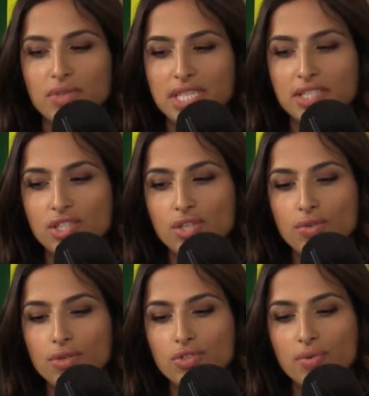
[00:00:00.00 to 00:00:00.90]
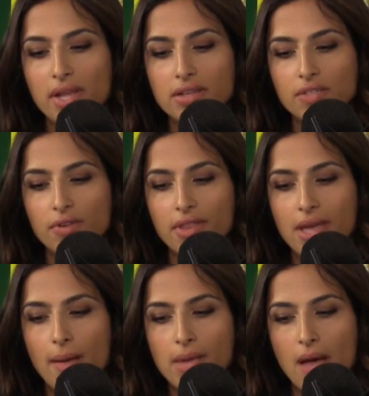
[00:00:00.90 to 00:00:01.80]
has released two new trailers for
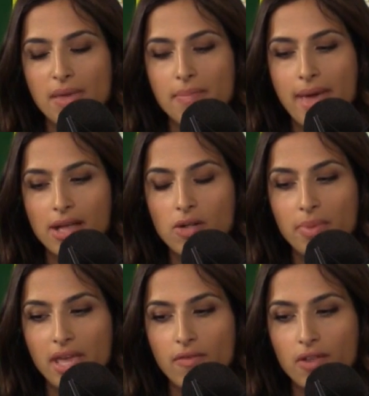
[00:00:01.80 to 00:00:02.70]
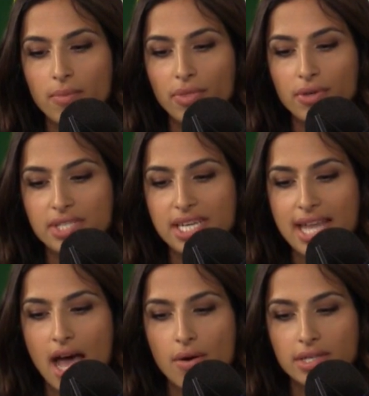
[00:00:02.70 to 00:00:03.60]
the upcoming Michael Bay film 13
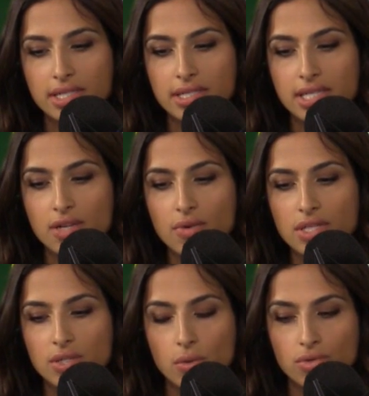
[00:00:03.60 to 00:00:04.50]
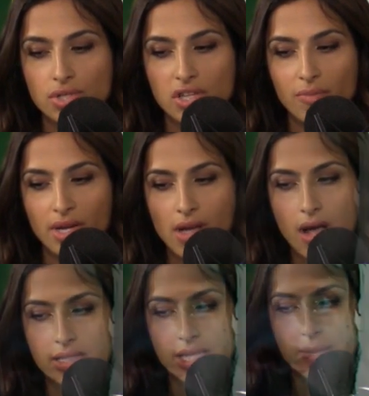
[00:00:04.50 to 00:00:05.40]
Hours The Secret Soldiers of
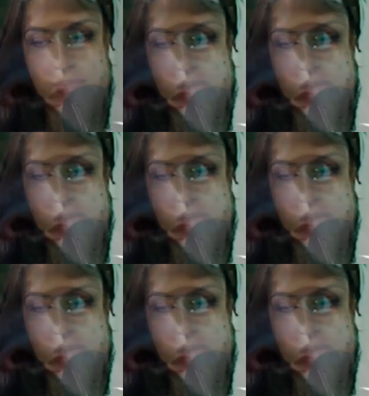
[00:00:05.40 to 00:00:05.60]
Benghazi.